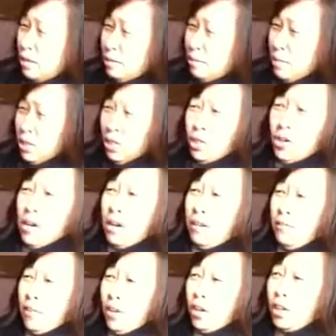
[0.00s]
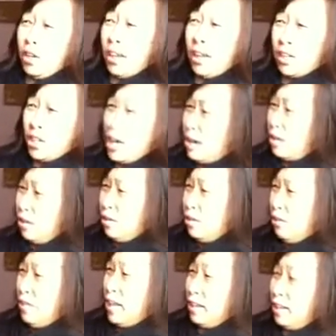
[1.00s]
that Misha created for her collection. I don't know
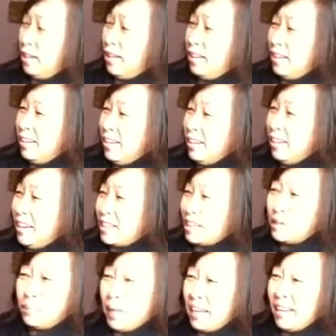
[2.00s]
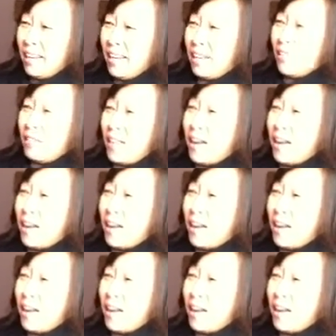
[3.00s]
if they explained any of